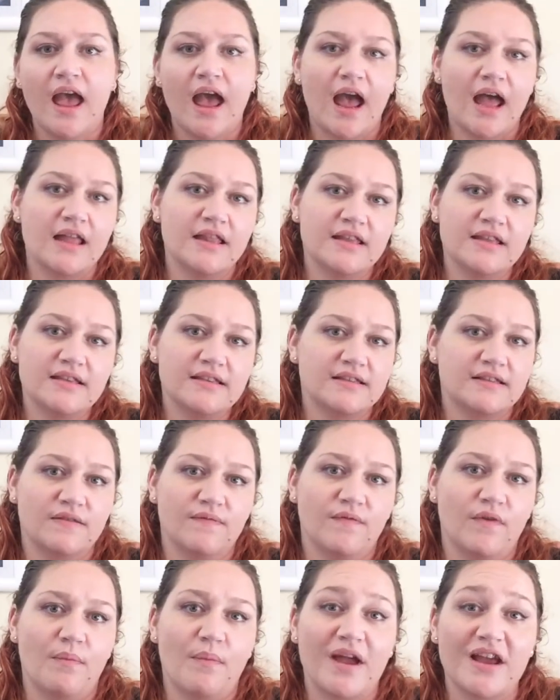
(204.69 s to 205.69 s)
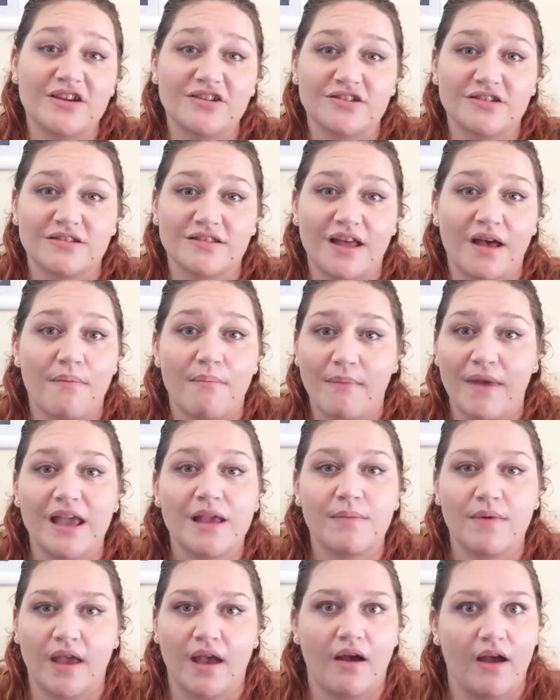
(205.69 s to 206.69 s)
And this is information that
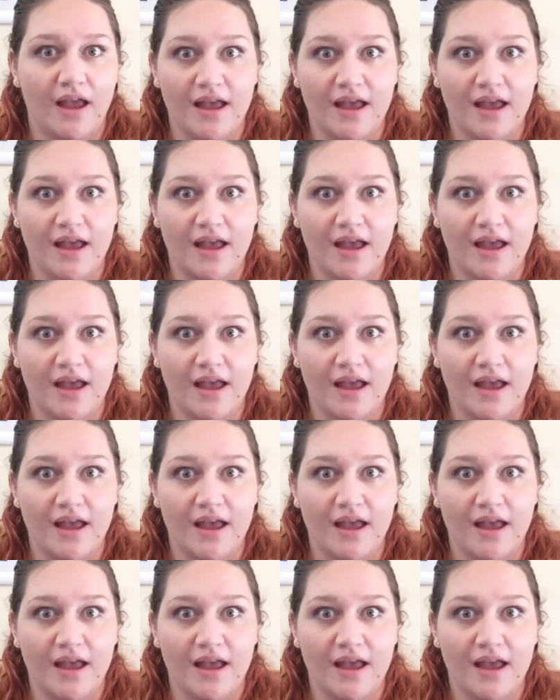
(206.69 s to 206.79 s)
maybe our